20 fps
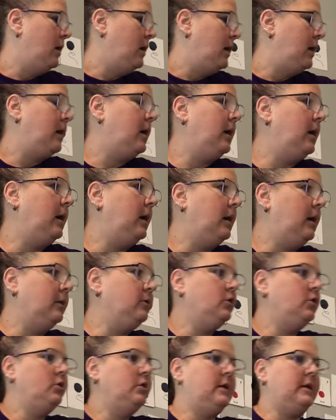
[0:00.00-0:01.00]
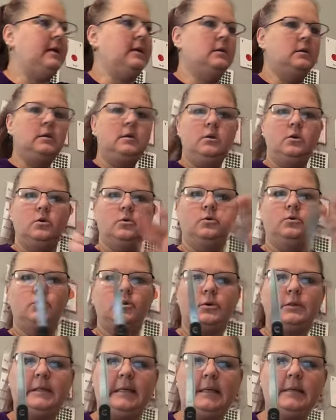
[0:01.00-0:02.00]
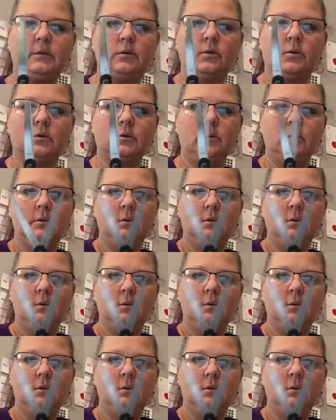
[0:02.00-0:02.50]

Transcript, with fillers: And you need to use your scissors.